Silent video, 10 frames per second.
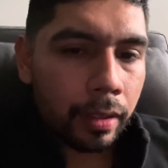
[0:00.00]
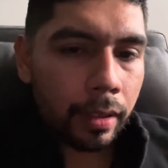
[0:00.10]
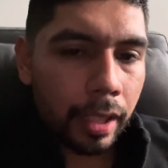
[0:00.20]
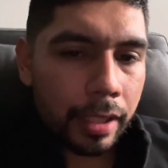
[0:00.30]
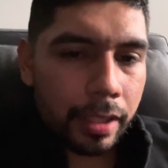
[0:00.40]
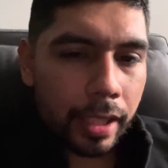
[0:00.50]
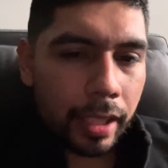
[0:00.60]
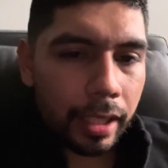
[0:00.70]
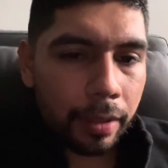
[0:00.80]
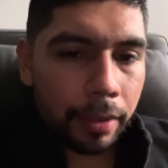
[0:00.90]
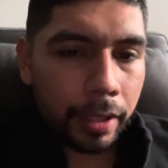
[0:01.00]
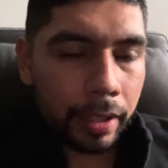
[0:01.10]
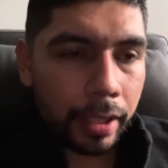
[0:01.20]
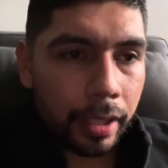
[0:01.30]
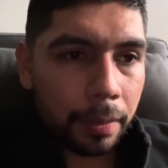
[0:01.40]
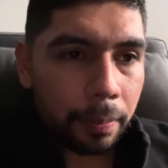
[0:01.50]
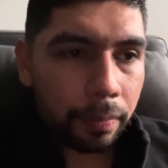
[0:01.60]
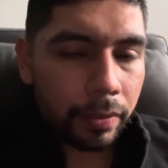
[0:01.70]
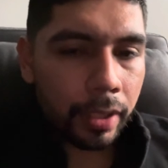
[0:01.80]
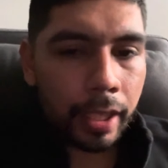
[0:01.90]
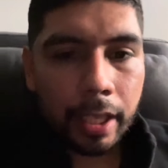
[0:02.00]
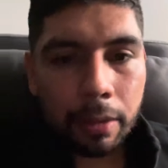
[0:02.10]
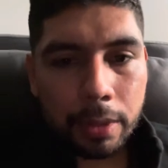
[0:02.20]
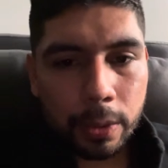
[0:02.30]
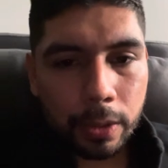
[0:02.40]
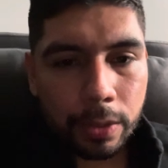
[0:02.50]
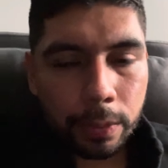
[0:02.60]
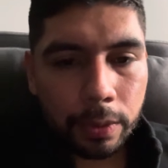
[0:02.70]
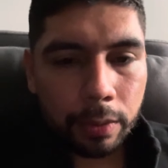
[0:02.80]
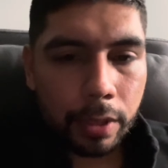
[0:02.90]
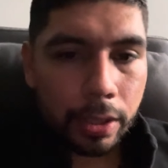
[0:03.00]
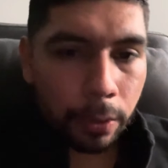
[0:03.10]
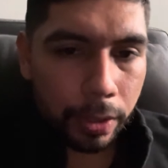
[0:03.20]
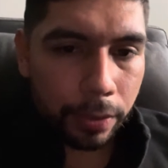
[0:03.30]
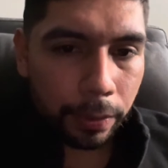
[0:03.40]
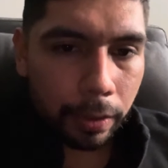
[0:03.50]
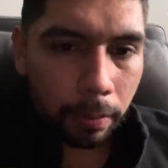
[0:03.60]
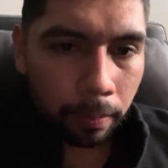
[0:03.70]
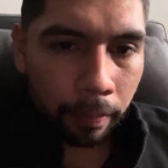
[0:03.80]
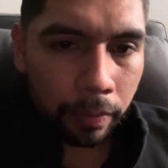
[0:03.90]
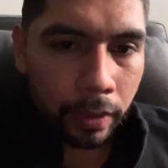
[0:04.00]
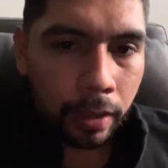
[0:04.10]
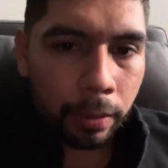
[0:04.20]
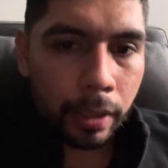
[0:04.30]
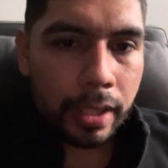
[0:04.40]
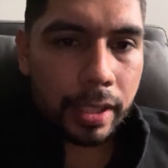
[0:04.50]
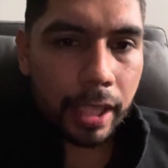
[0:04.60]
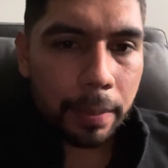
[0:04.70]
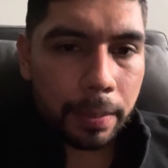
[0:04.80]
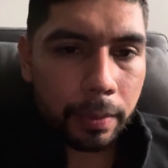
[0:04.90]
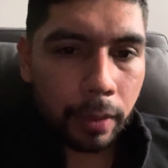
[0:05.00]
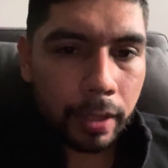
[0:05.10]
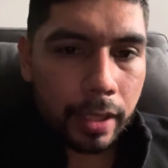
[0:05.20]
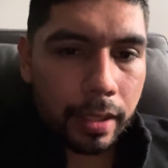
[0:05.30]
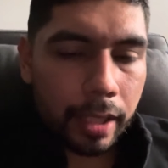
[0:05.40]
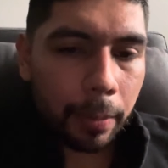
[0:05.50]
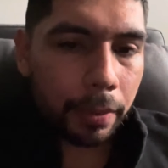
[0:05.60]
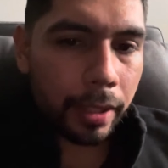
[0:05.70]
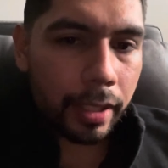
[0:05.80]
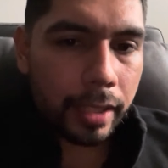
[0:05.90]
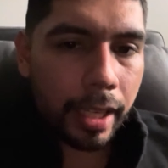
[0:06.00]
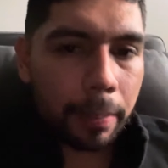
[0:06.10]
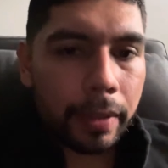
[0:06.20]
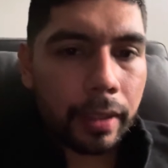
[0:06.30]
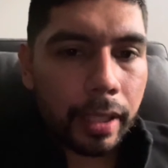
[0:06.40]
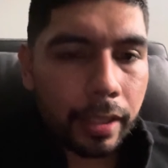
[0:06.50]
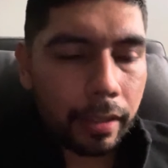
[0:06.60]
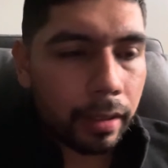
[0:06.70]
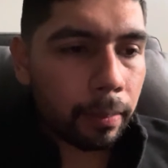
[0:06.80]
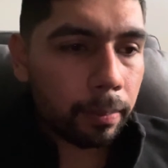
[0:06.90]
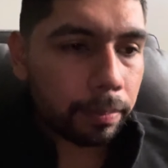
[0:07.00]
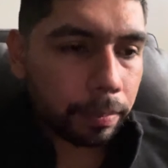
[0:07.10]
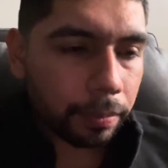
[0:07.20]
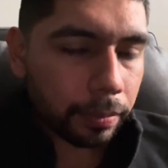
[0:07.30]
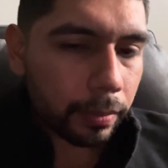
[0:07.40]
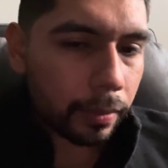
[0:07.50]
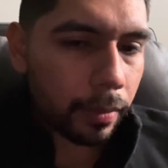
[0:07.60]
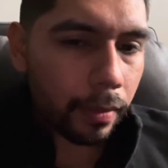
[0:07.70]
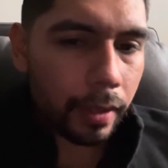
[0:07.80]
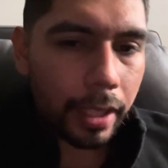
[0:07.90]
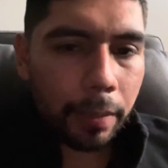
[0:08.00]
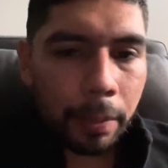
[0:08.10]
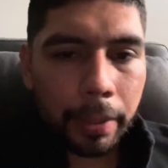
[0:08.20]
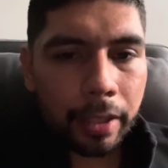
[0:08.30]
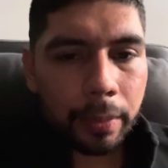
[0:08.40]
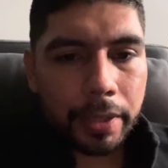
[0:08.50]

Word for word: I just got like really, you gotta get resource resourceful when this type when this type of things happen like um you can't be making up